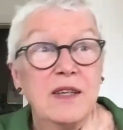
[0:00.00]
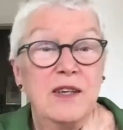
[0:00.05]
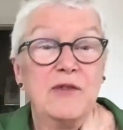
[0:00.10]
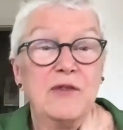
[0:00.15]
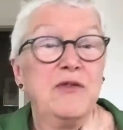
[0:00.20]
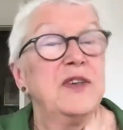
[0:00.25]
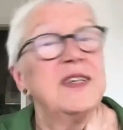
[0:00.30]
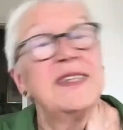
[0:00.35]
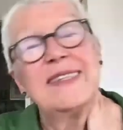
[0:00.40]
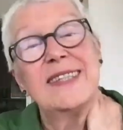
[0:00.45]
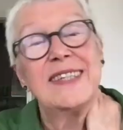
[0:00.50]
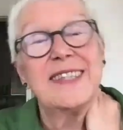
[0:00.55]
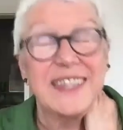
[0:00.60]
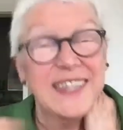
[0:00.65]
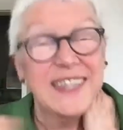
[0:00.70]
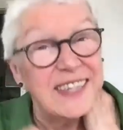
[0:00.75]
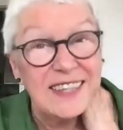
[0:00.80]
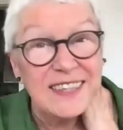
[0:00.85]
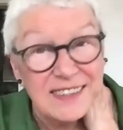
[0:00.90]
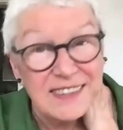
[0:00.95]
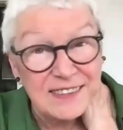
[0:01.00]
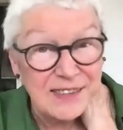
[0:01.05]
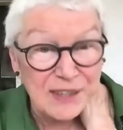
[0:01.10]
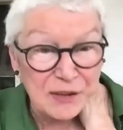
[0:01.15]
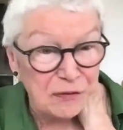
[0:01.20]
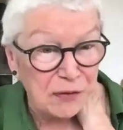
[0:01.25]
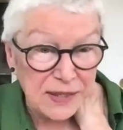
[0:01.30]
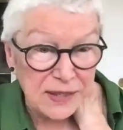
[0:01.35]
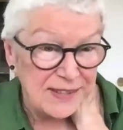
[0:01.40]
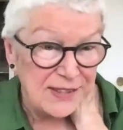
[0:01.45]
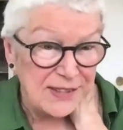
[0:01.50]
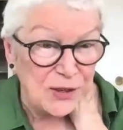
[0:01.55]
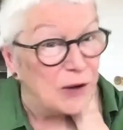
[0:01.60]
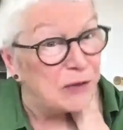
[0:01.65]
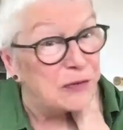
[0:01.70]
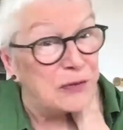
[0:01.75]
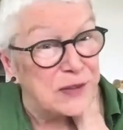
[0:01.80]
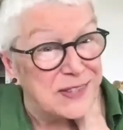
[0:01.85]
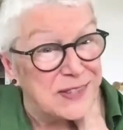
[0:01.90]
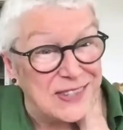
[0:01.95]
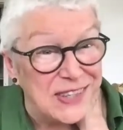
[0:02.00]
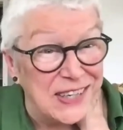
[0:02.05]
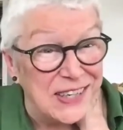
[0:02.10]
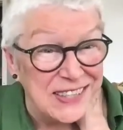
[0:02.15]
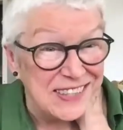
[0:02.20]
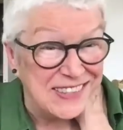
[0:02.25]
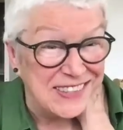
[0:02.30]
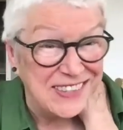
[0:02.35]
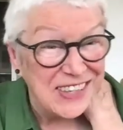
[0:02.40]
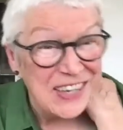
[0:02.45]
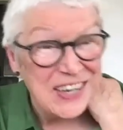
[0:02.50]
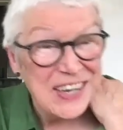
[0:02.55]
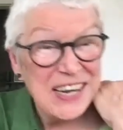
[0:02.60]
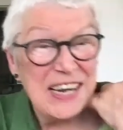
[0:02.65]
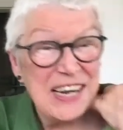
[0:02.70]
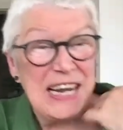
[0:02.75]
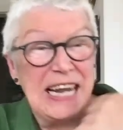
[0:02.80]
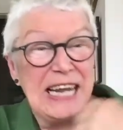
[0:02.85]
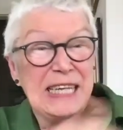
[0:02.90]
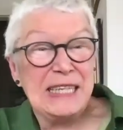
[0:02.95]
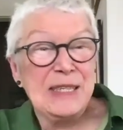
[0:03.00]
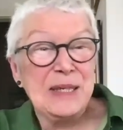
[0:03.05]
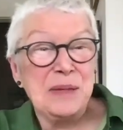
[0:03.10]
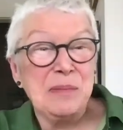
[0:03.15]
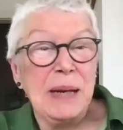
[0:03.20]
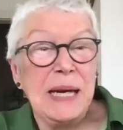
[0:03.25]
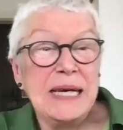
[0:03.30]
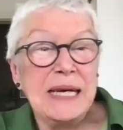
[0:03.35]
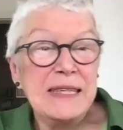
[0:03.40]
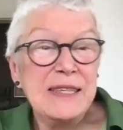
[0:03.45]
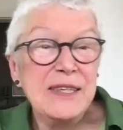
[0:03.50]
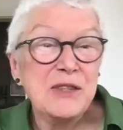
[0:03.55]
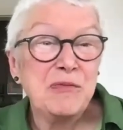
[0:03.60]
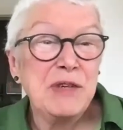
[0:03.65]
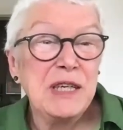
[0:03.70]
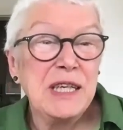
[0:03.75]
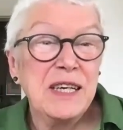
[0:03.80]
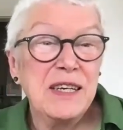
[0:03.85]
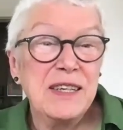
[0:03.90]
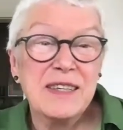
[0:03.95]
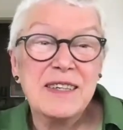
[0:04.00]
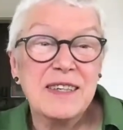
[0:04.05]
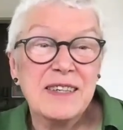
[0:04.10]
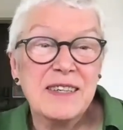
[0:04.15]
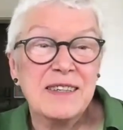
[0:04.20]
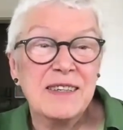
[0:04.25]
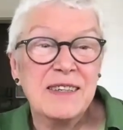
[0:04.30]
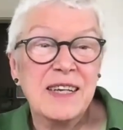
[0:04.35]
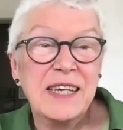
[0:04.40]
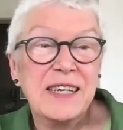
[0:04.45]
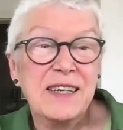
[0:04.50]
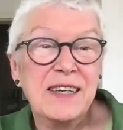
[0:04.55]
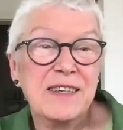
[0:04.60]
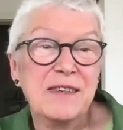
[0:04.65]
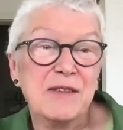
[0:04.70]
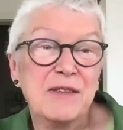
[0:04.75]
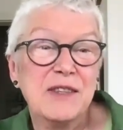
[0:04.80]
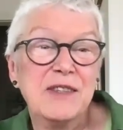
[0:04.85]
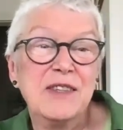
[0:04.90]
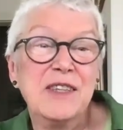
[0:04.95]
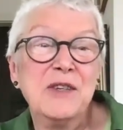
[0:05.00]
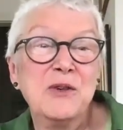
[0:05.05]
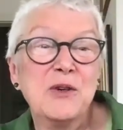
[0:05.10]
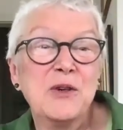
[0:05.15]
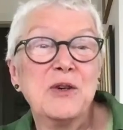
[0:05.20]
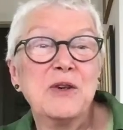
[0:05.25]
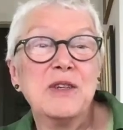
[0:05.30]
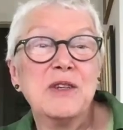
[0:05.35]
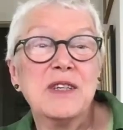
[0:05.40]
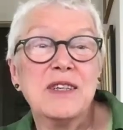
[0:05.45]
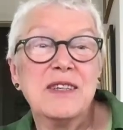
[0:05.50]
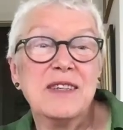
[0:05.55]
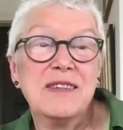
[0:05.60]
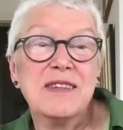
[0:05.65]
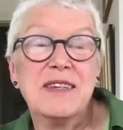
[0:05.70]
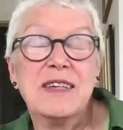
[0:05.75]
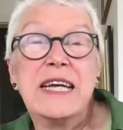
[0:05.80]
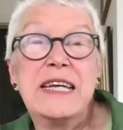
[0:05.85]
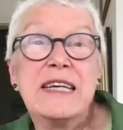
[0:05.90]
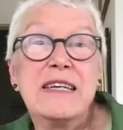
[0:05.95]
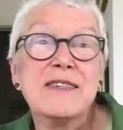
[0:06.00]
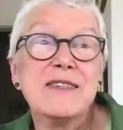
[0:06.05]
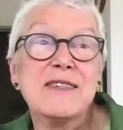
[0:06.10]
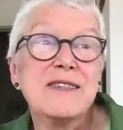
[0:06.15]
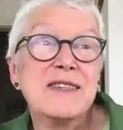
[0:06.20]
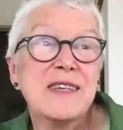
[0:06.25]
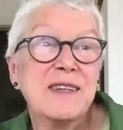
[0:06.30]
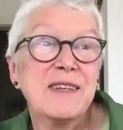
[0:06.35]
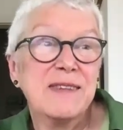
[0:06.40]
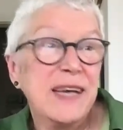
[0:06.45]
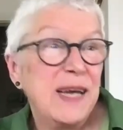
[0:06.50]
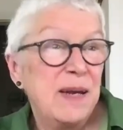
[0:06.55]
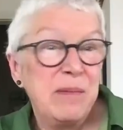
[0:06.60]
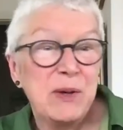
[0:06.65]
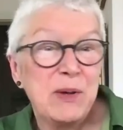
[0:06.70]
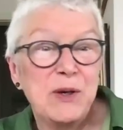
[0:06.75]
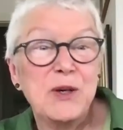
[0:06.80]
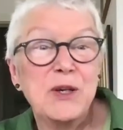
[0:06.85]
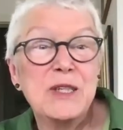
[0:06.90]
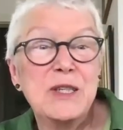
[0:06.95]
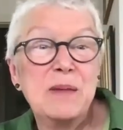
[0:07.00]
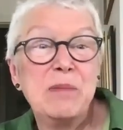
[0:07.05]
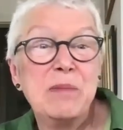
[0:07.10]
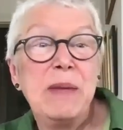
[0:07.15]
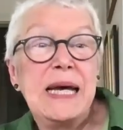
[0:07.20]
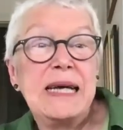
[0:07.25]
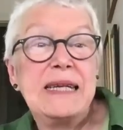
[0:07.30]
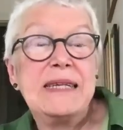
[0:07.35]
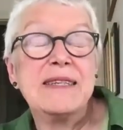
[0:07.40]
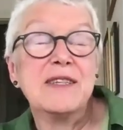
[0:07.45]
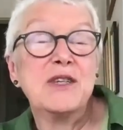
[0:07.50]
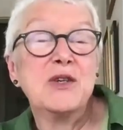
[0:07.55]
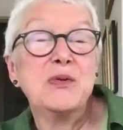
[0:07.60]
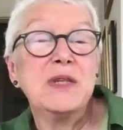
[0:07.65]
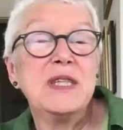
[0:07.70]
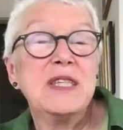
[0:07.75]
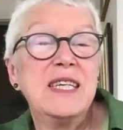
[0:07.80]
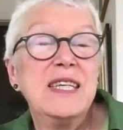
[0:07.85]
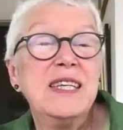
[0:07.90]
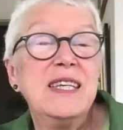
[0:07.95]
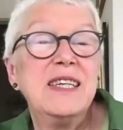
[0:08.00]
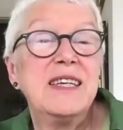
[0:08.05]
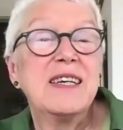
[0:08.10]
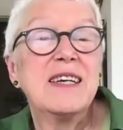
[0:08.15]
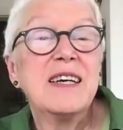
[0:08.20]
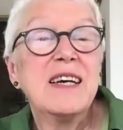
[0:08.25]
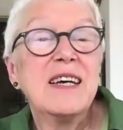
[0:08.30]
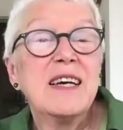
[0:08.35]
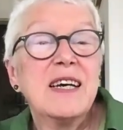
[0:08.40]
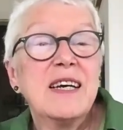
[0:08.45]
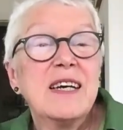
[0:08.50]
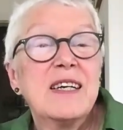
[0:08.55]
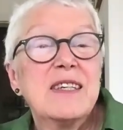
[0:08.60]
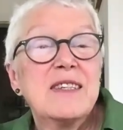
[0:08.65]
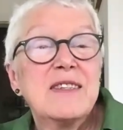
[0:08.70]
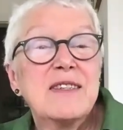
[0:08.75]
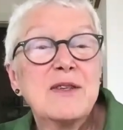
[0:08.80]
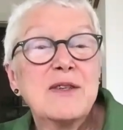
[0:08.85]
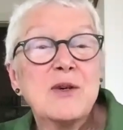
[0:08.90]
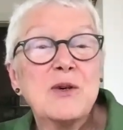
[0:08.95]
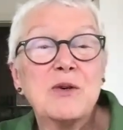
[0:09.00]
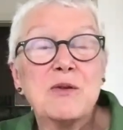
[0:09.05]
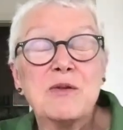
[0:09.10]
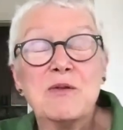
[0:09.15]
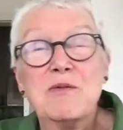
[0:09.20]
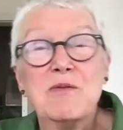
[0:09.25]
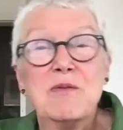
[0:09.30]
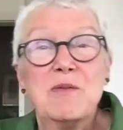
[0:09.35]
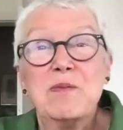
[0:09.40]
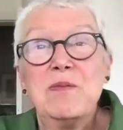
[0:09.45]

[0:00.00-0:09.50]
visiting the FATS offices and demand like a disclaimer or demand a critique. So,